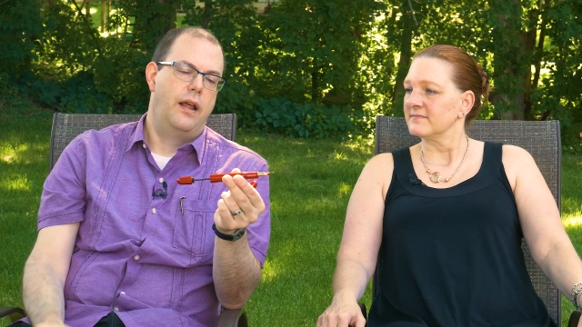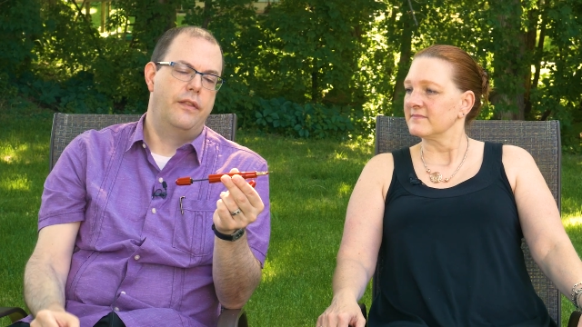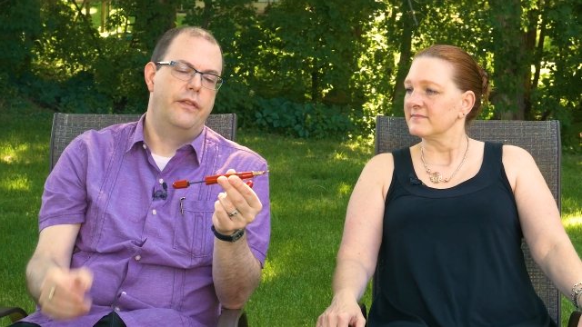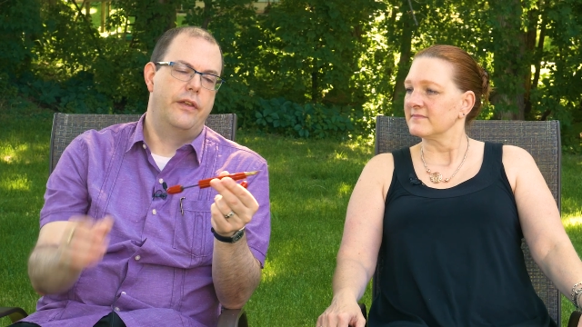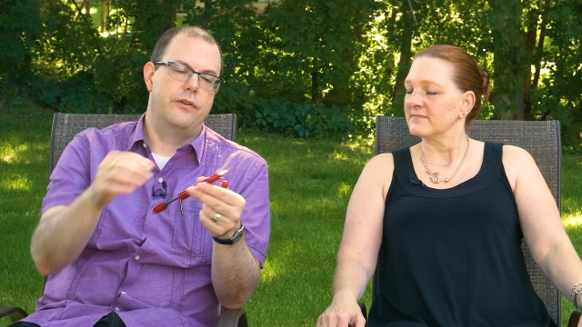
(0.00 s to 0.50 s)

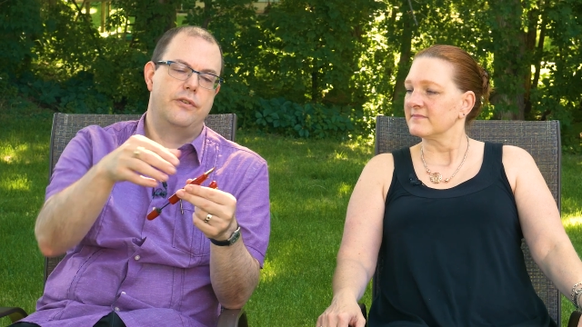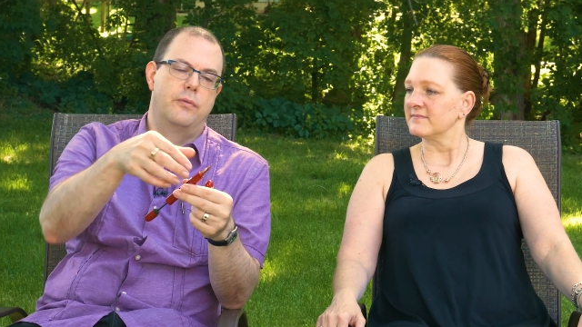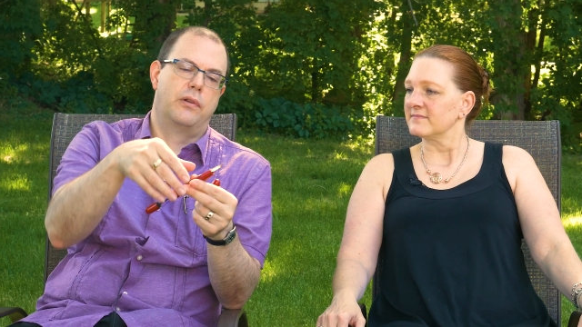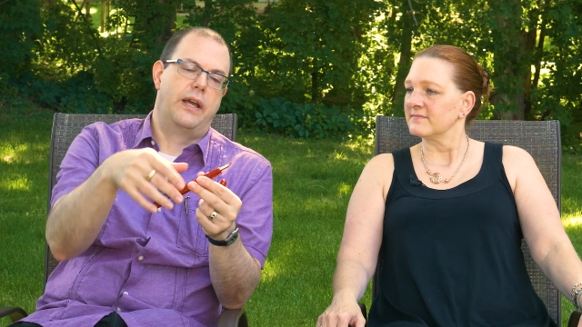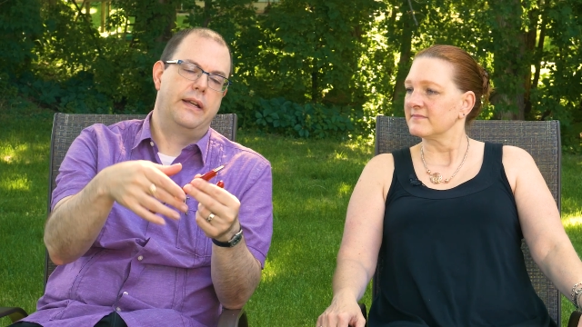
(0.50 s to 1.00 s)
Speaker 1: and then there's
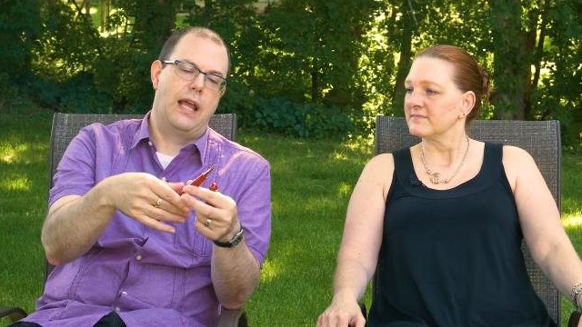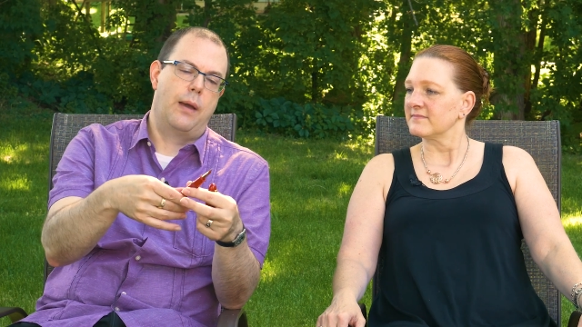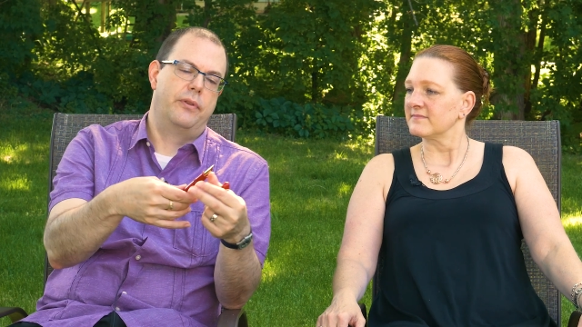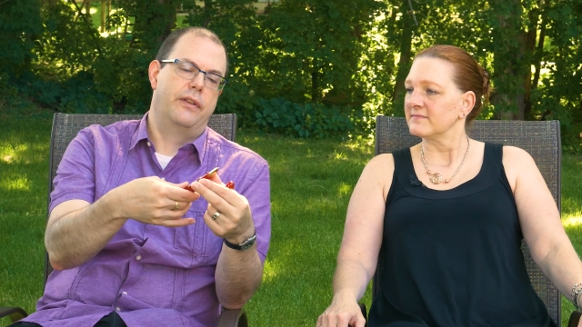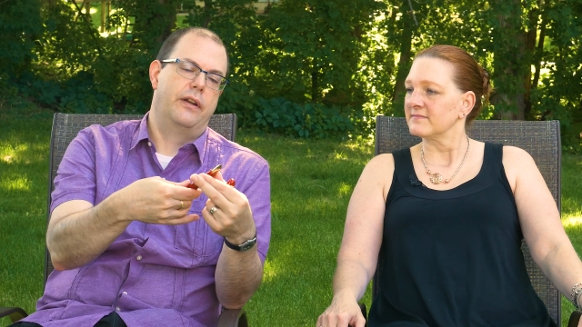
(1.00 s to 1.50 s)
your blind
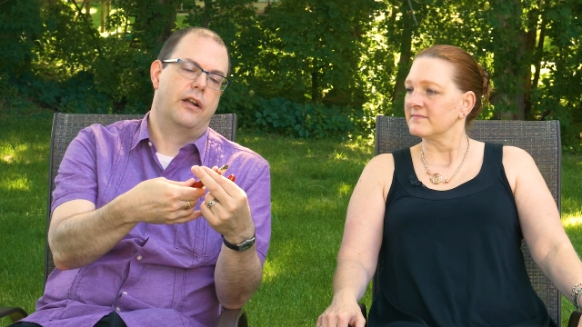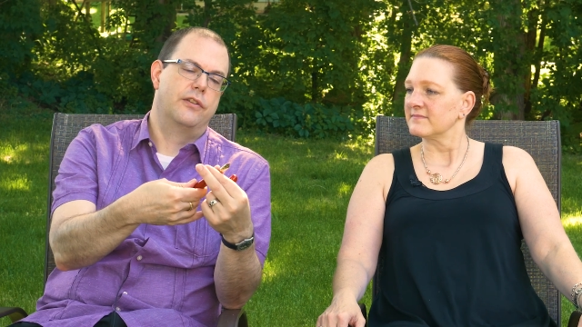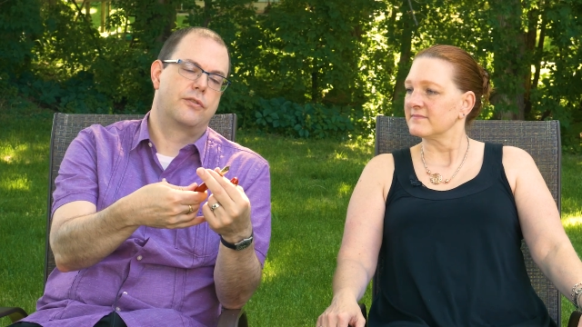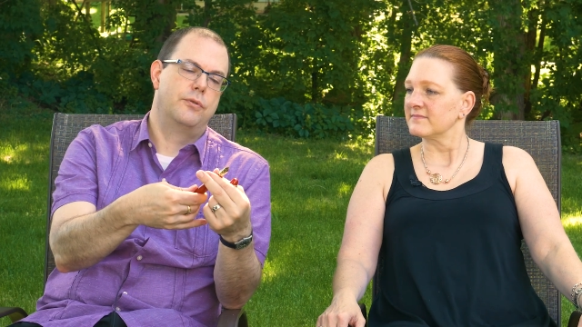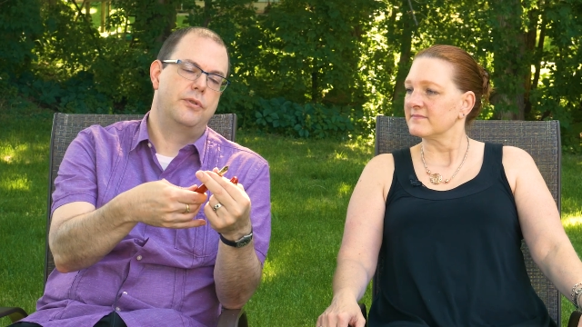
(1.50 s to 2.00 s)
cap and then it
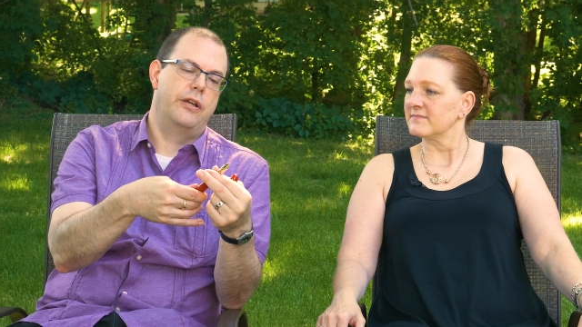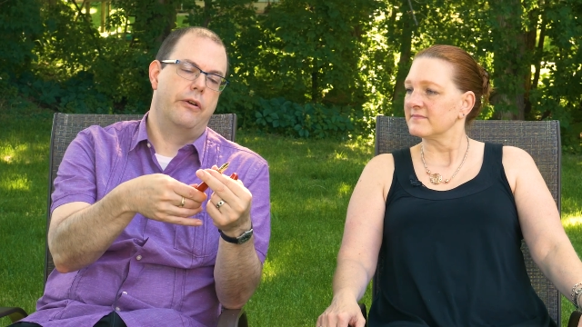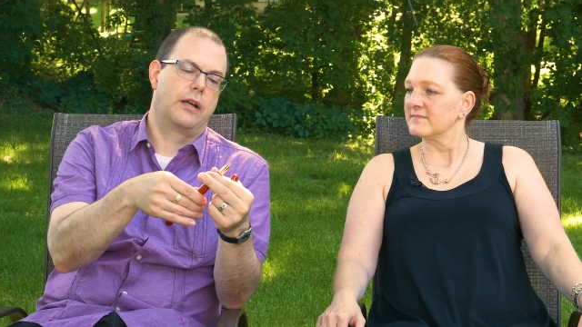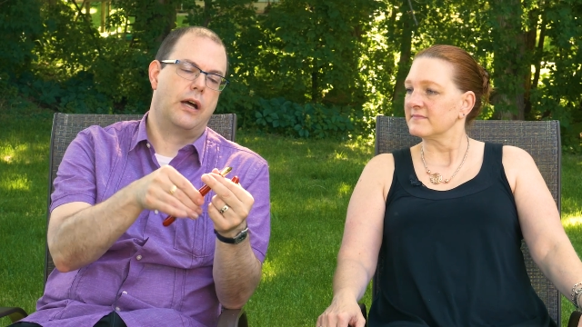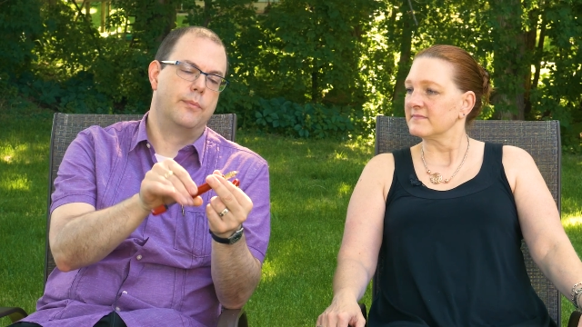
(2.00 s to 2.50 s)
unscrews
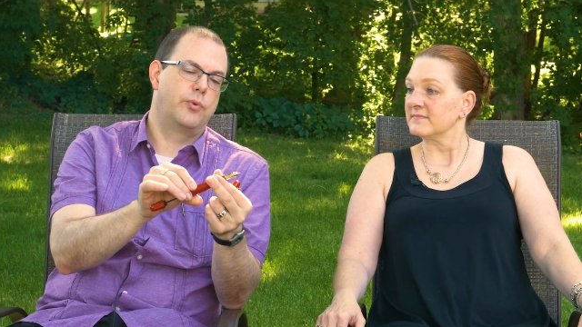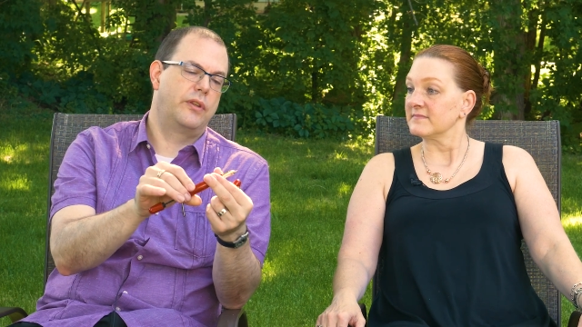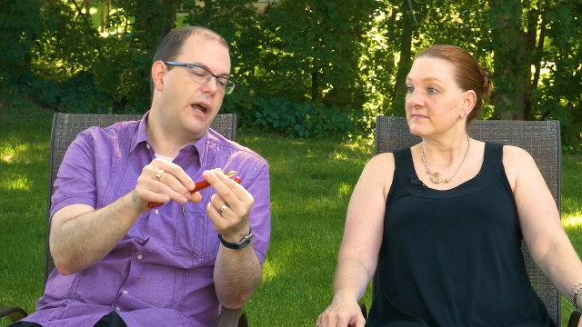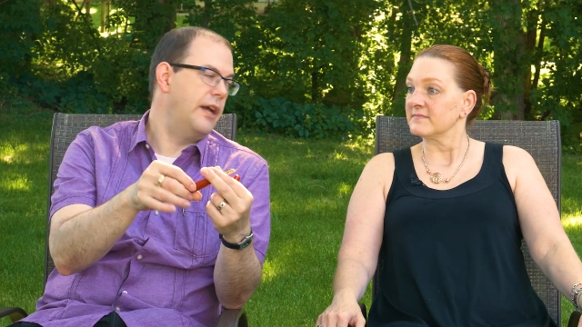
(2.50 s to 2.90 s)
here and it comes with an